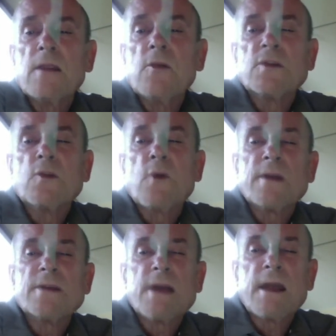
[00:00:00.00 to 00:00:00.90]
to you as
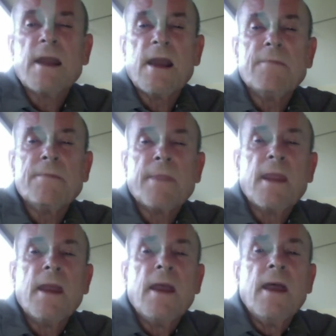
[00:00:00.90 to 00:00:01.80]
quick as I can.
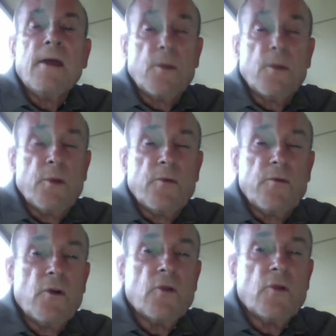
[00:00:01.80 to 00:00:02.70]
The
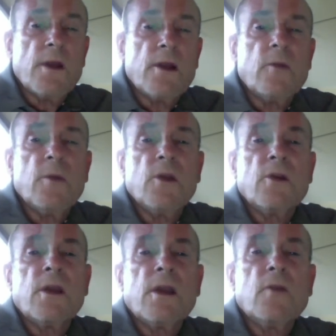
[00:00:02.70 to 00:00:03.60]
preferred way to
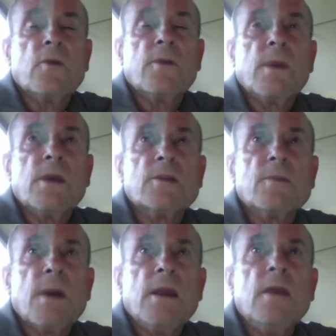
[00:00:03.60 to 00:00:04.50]
communicate with me is
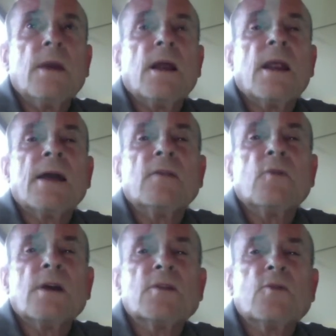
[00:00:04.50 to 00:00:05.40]
my email
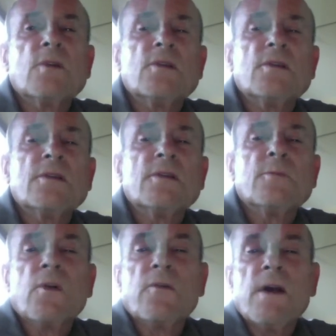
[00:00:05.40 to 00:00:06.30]
address, which is
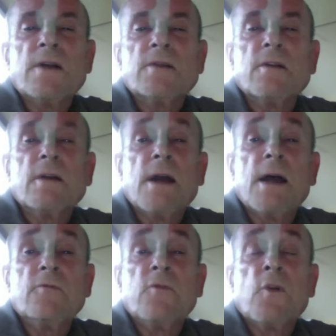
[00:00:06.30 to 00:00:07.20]

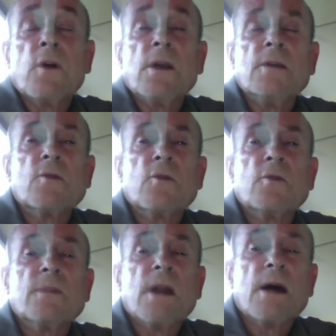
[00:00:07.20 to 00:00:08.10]

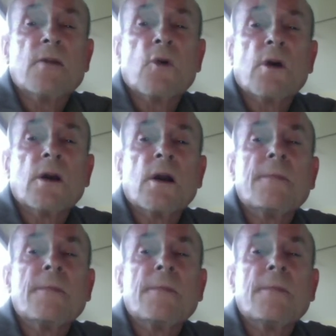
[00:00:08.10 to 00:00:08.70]
professor@voorheesgroup.org.